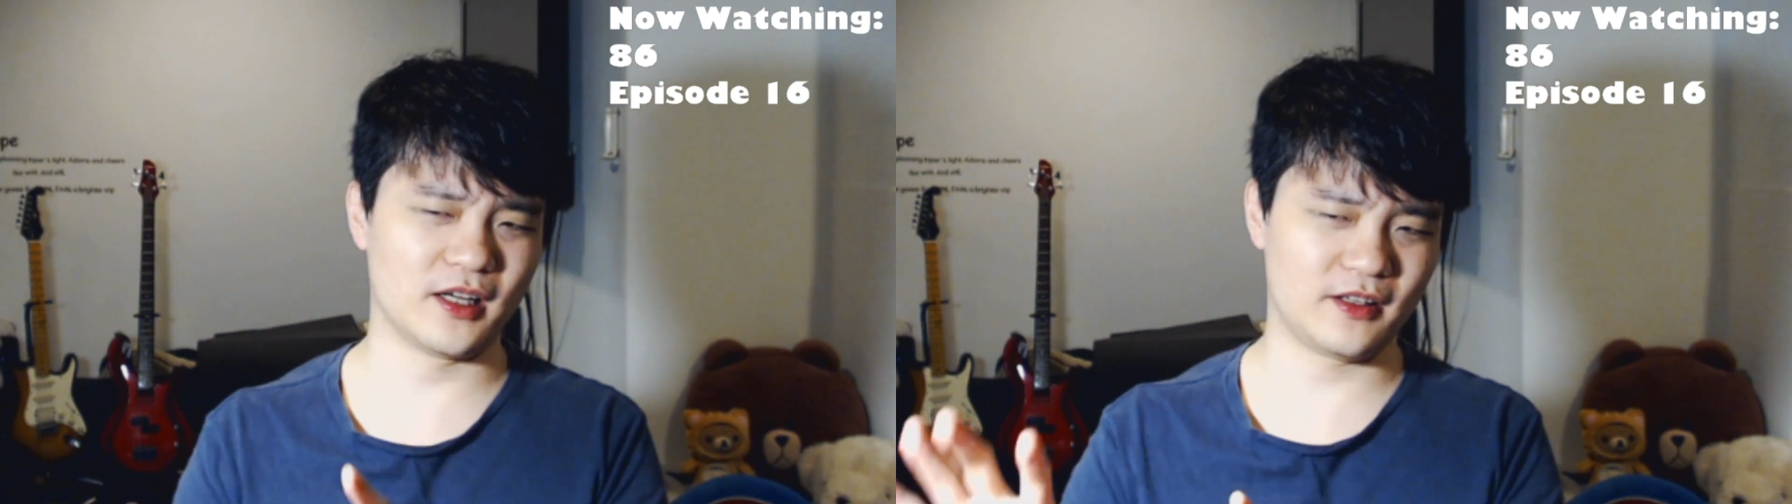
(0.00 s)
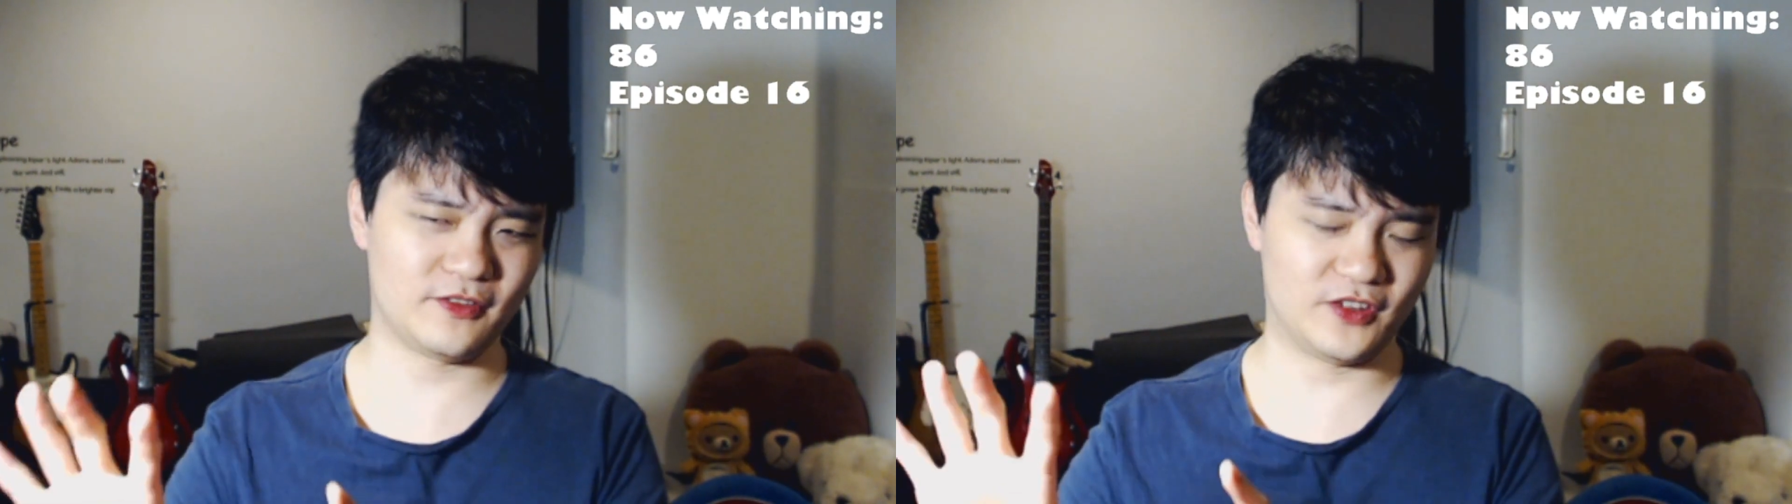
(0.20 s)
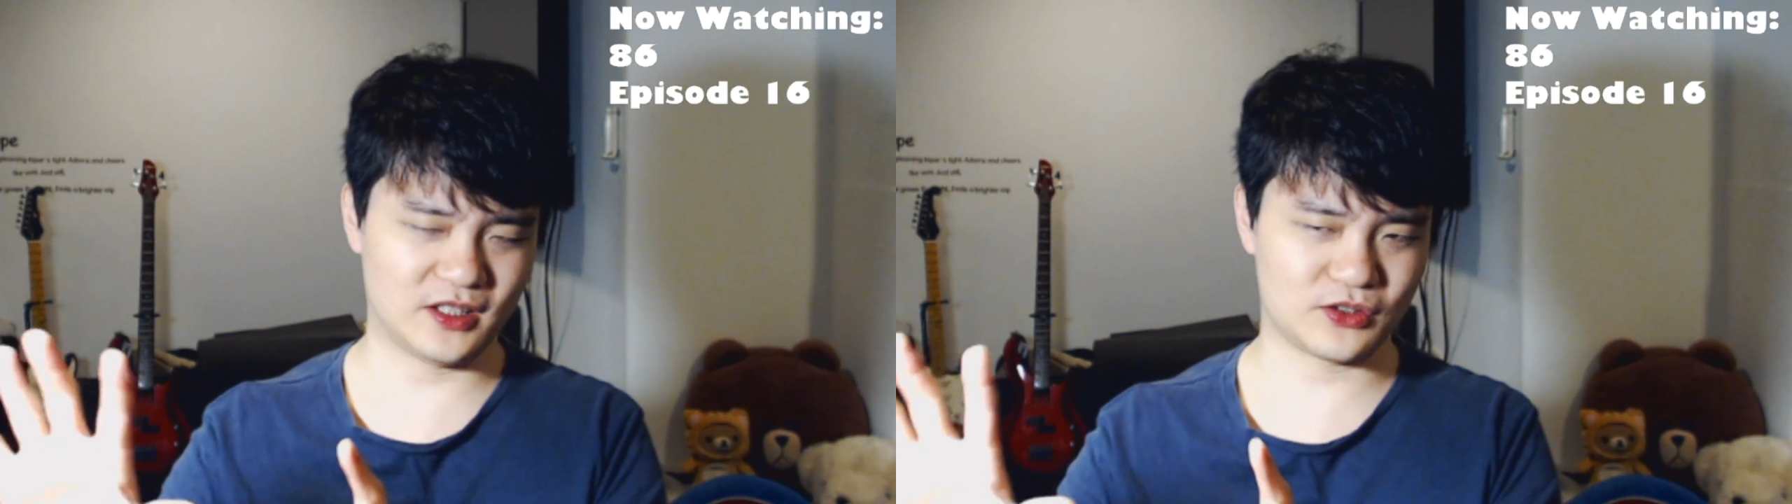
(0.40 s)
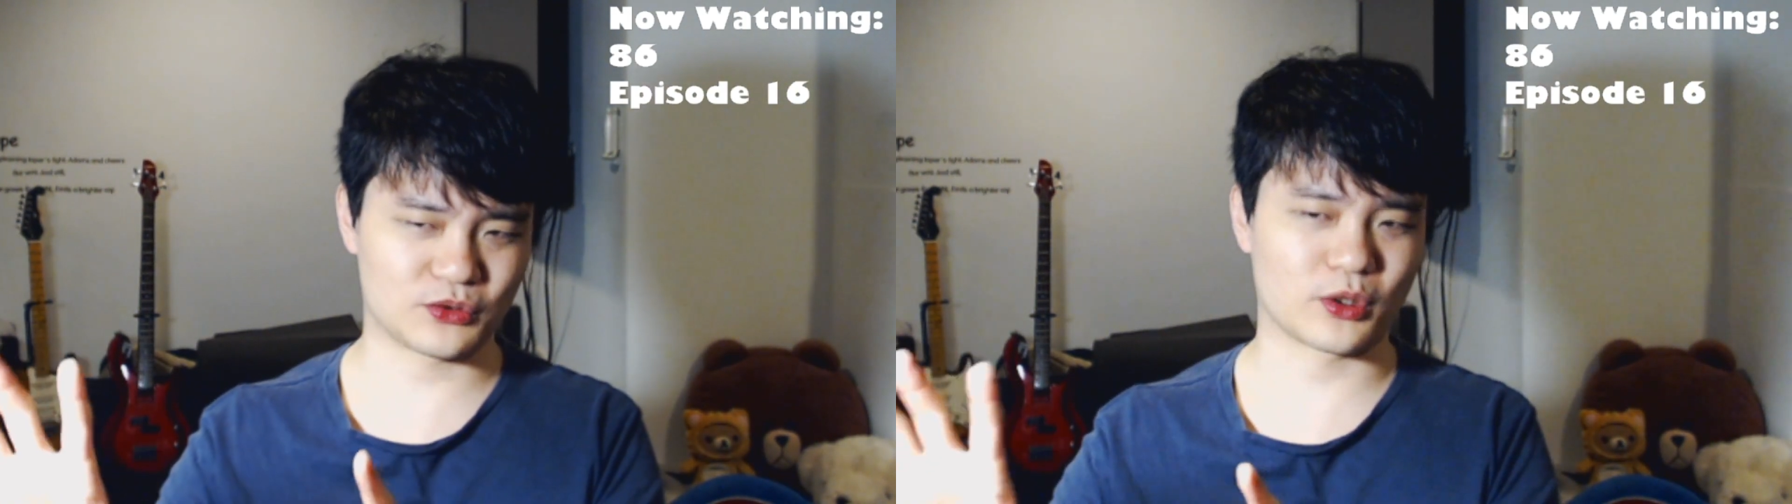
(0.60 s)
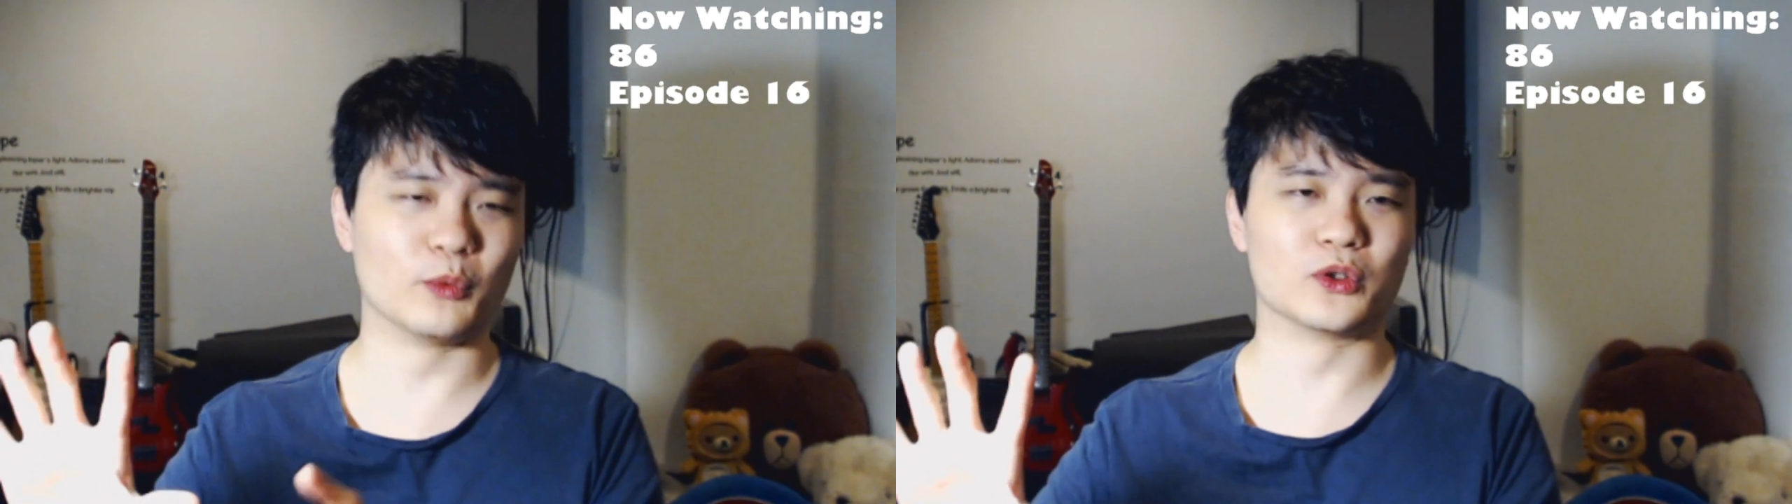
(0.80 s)
of the
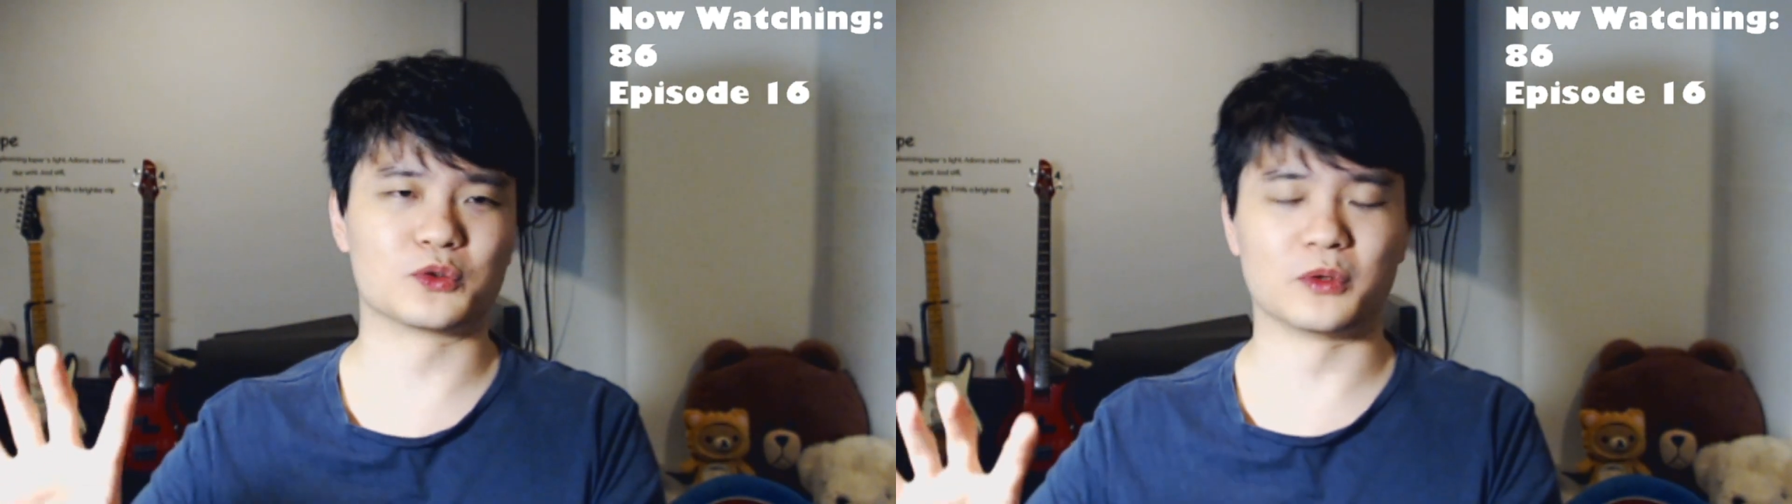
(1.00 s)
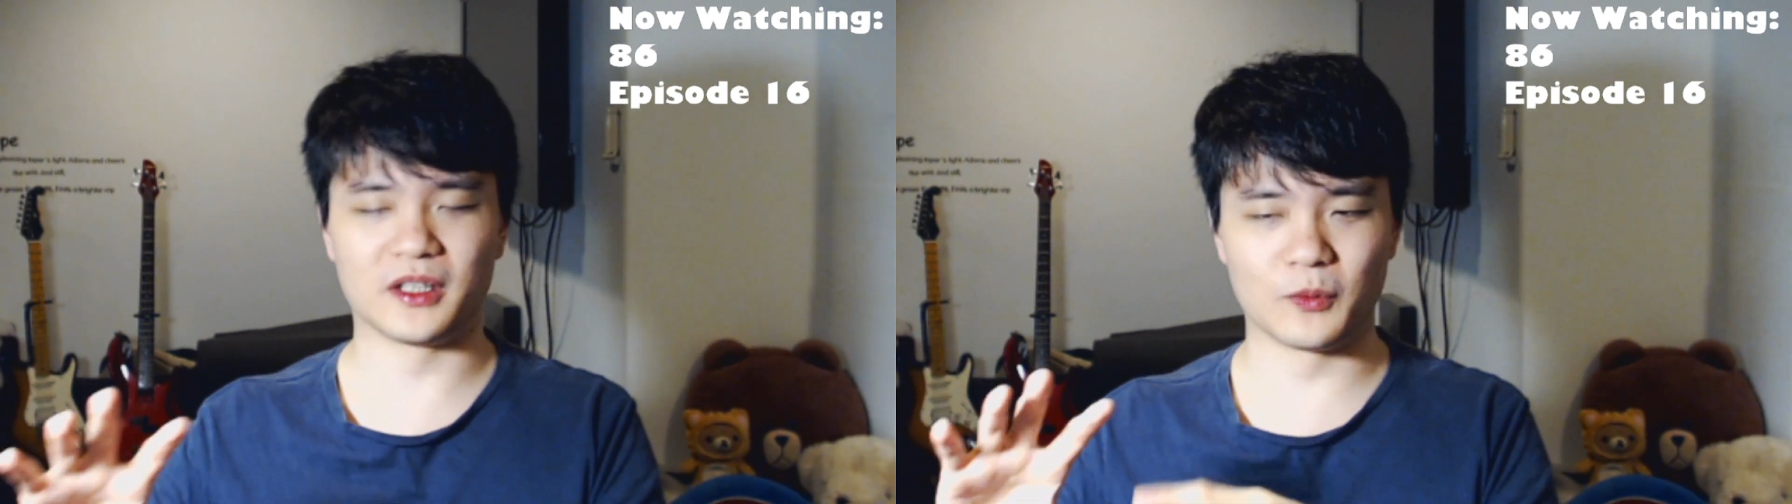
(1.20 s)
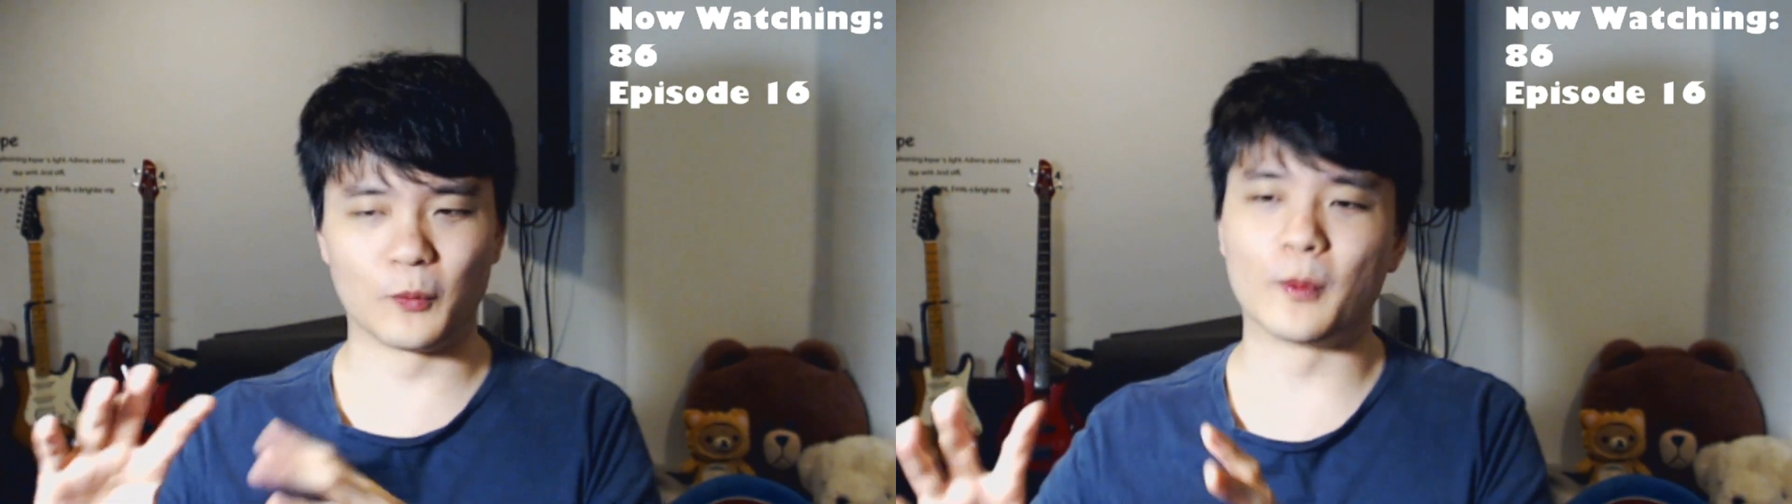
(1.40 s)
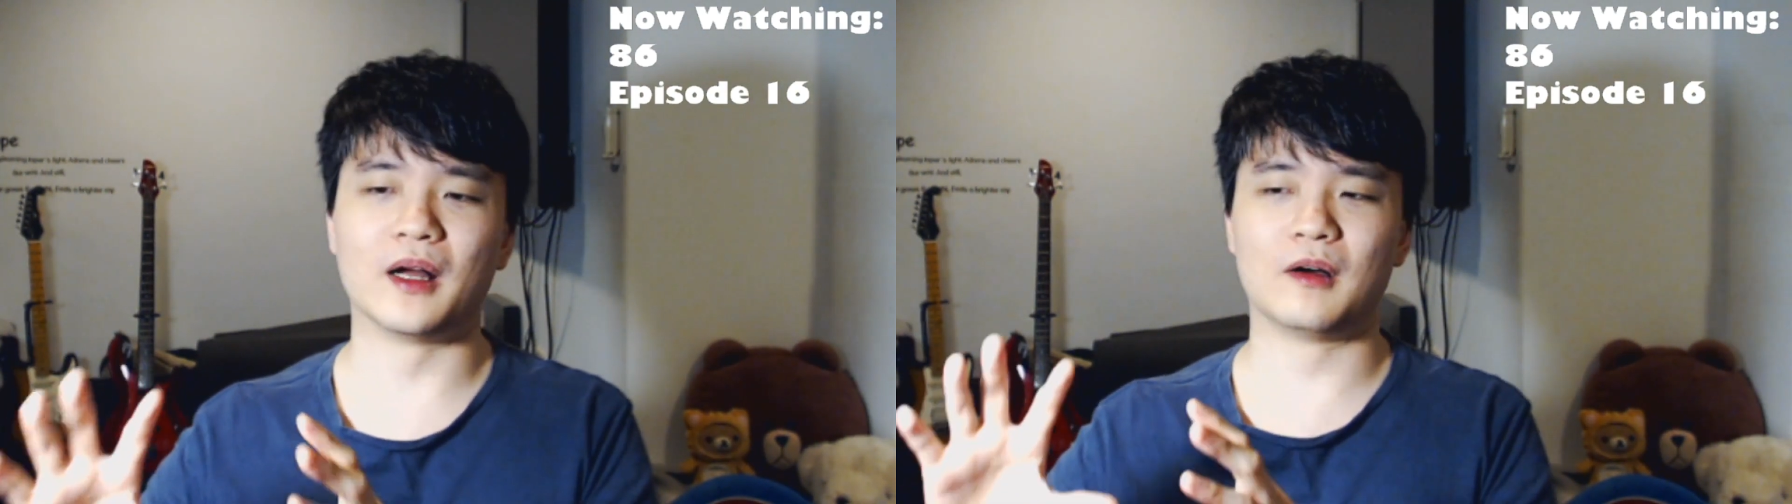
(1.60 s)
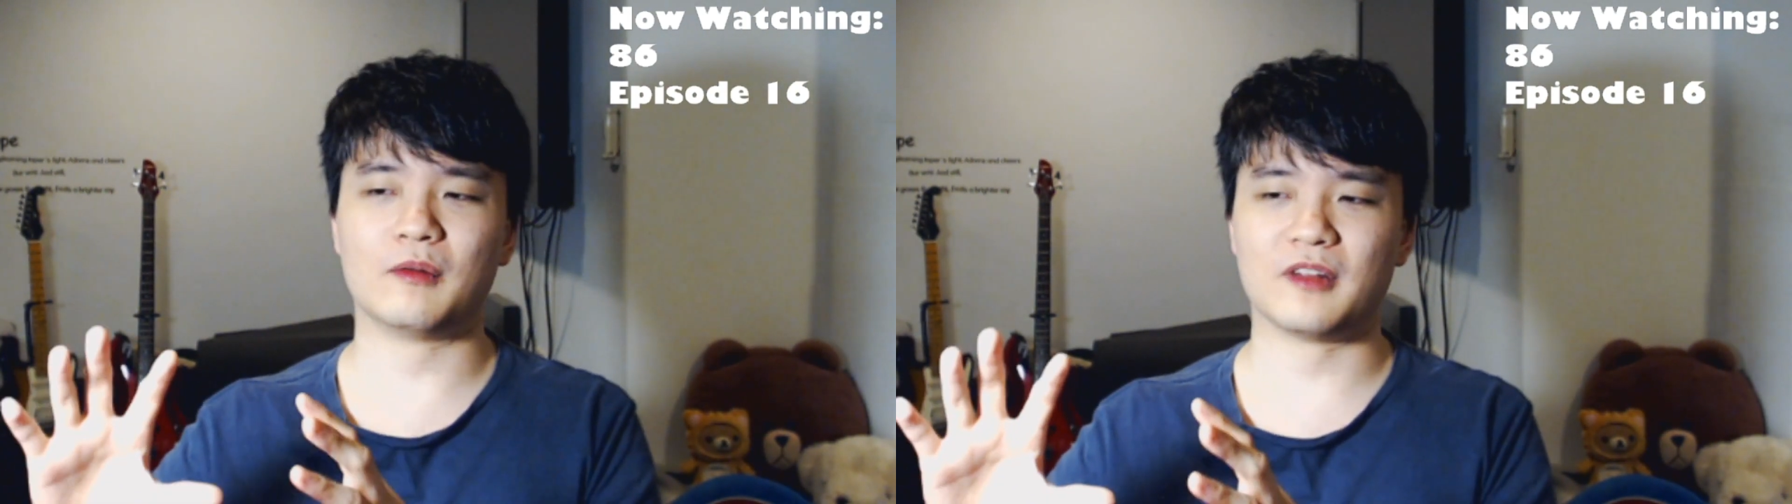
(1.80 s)
story was really
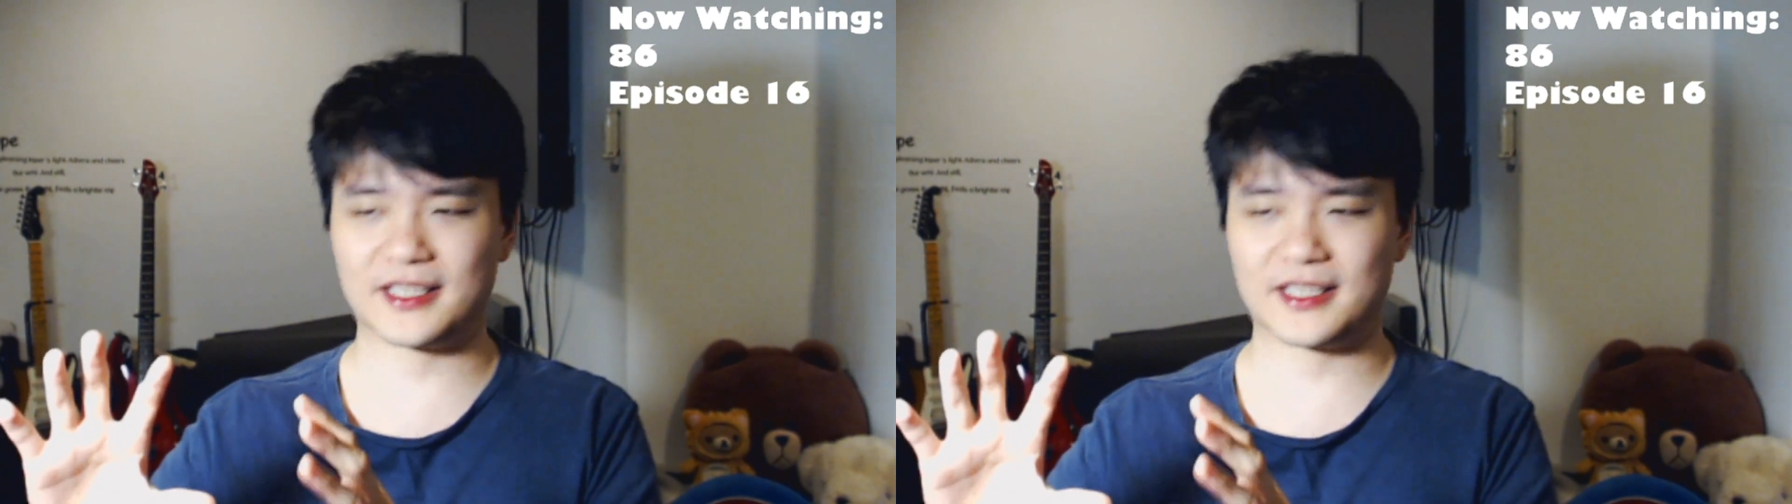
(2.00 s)
well